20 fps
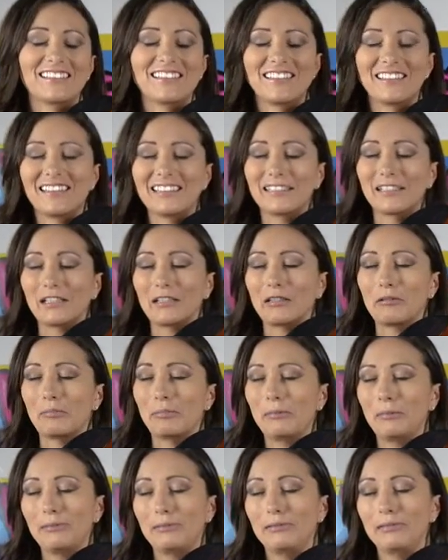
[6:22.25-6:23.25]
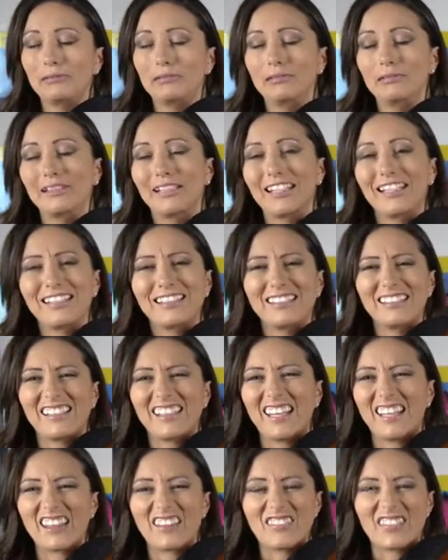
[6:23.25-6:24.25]
D sharp. I just
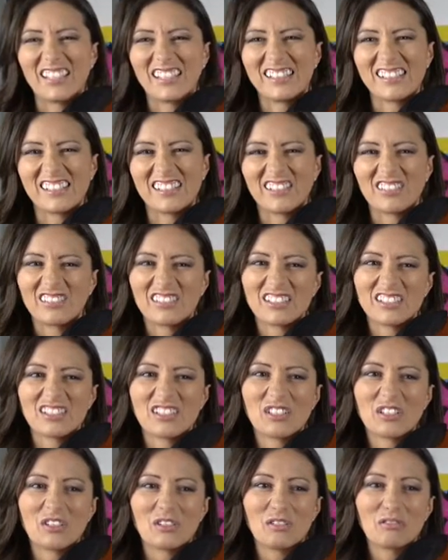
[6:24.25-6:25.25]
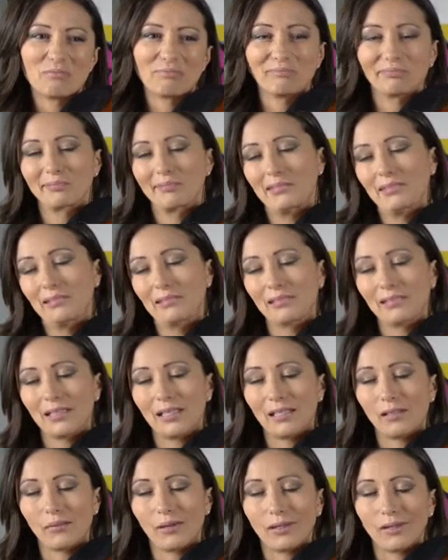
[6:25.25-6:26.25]
hate the way it sounds. So
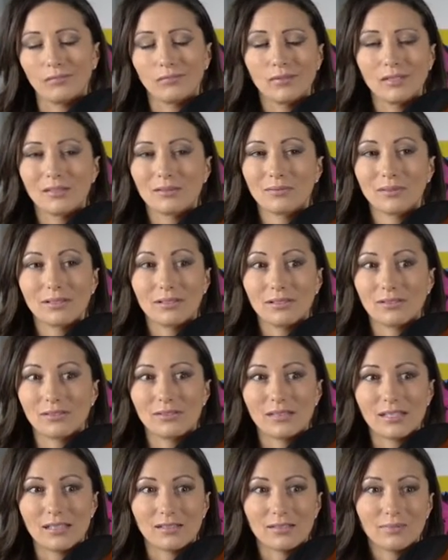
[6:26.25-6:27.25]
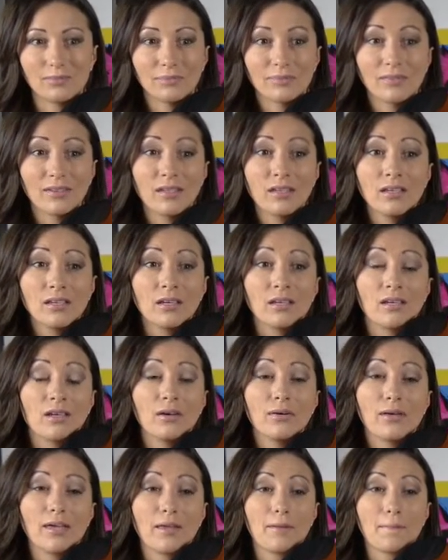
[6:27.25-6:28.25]
anyway, it's one of those things.
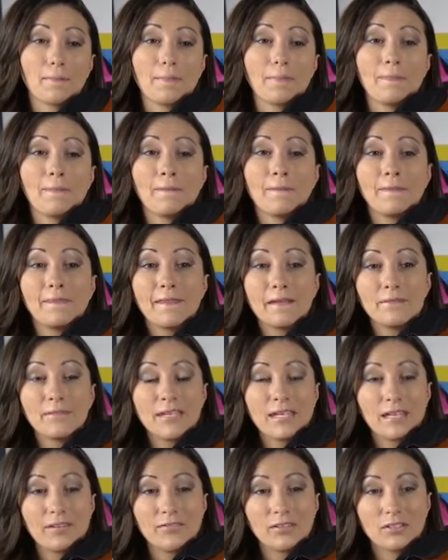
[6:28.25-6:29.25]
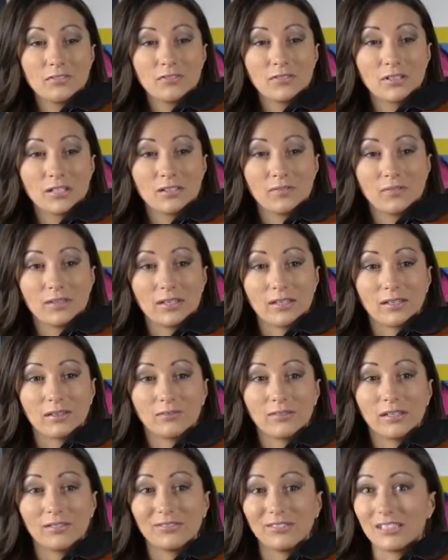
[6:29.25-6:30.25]
Okay, then we have the 4th finger.
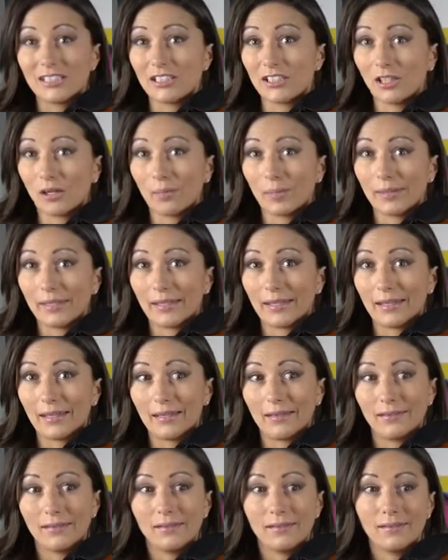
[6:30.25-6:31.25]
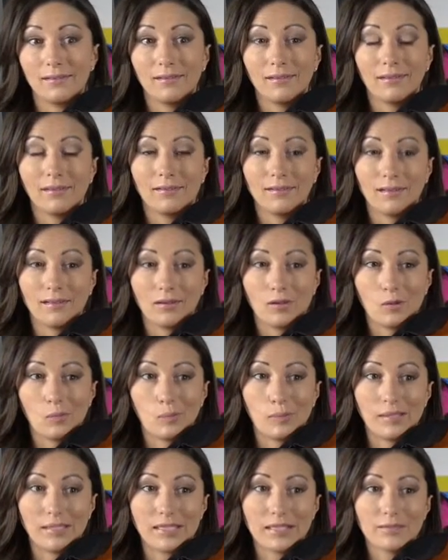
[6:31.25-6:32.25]
We have D sharp again, and then
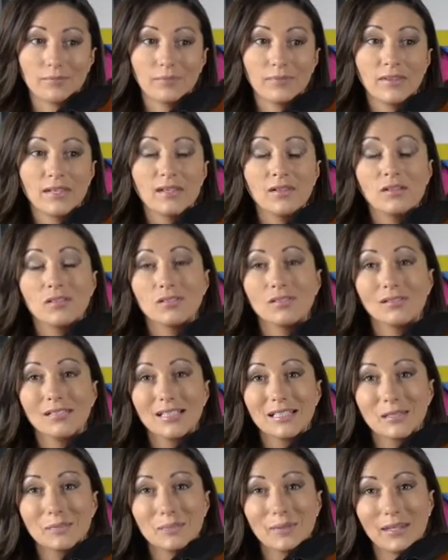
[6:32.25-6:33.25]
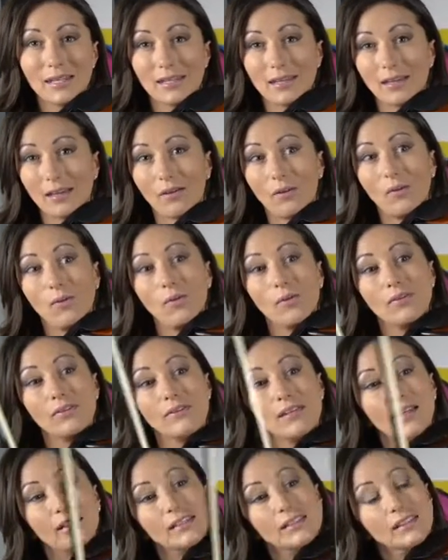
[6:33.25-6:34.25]
open E. So let's play that whole
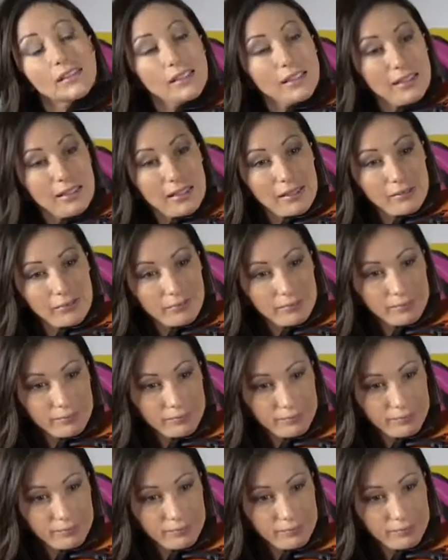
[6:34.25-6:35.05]
section again.